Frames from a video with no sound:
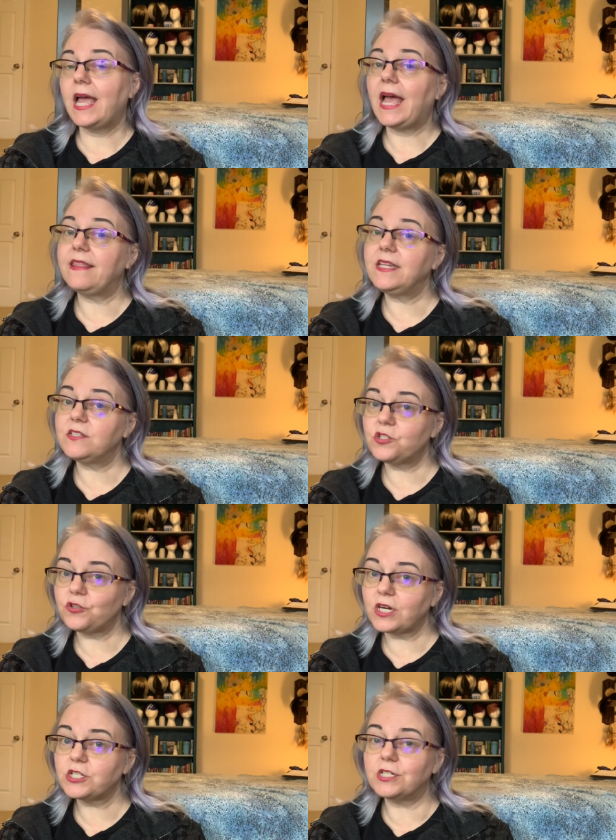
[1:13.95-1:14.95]
and the
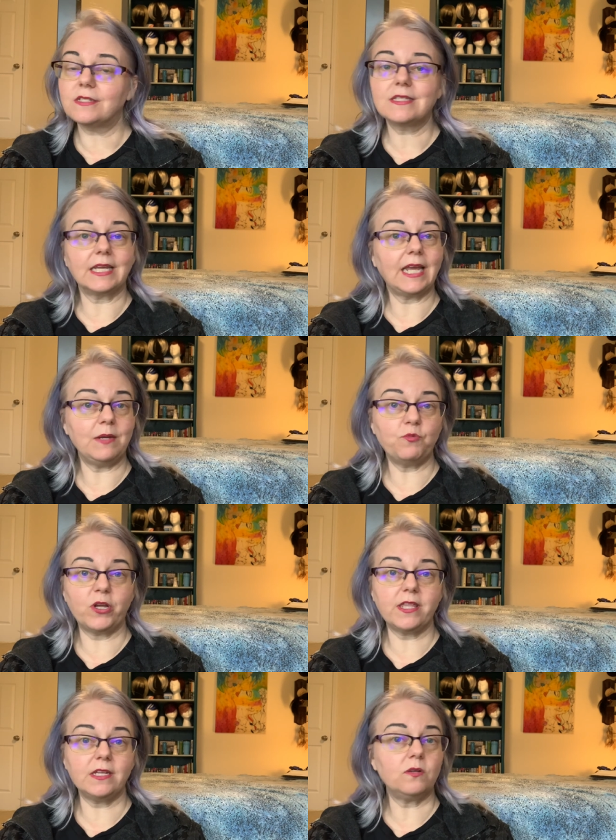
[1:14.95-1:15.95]
instructions that came
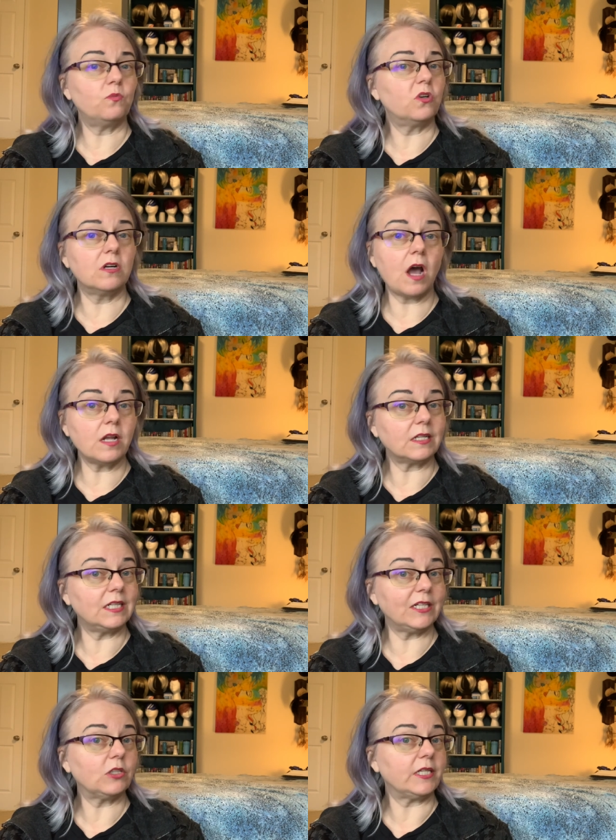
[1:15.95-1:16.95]
with it were not
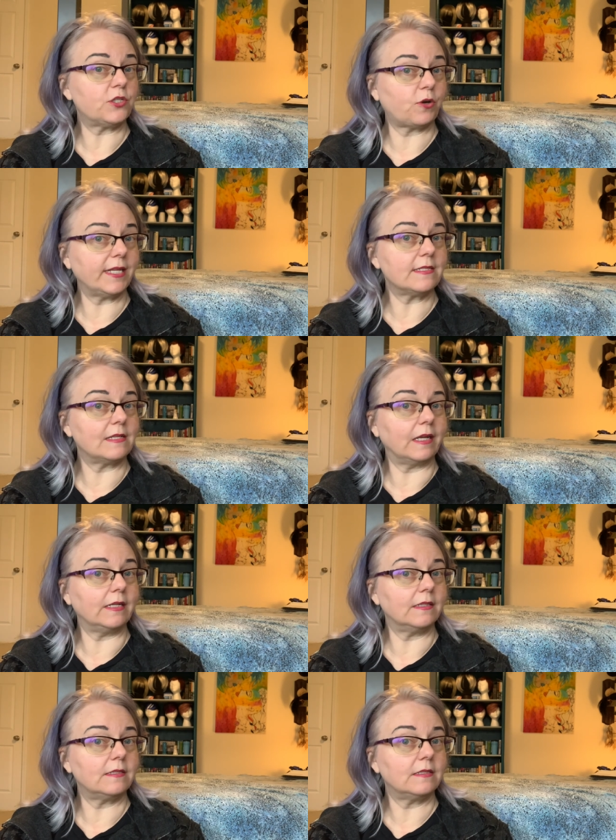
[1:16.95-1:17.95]
clearly
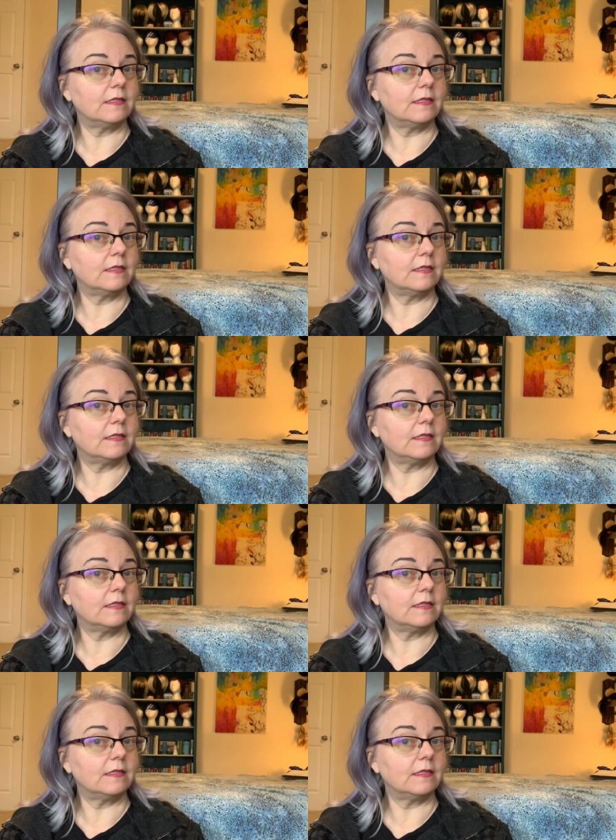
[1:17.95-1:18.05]
translated.